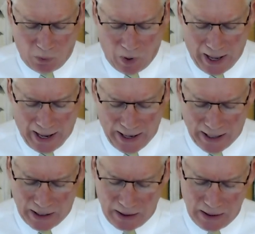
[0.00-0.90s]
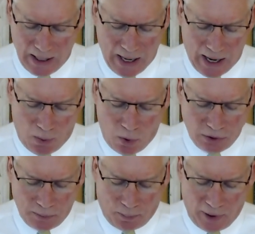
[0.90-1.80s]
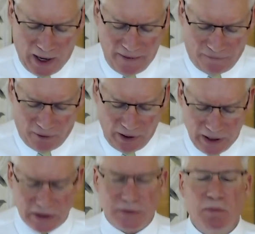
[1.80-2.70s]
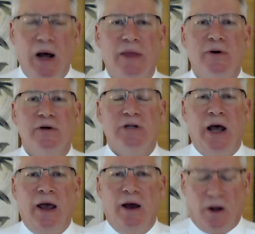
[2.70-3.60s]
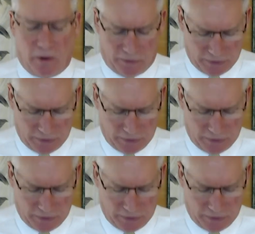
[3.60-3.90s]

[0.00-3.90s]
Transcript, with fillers: Wyatt, and I want to pray for his mother's health.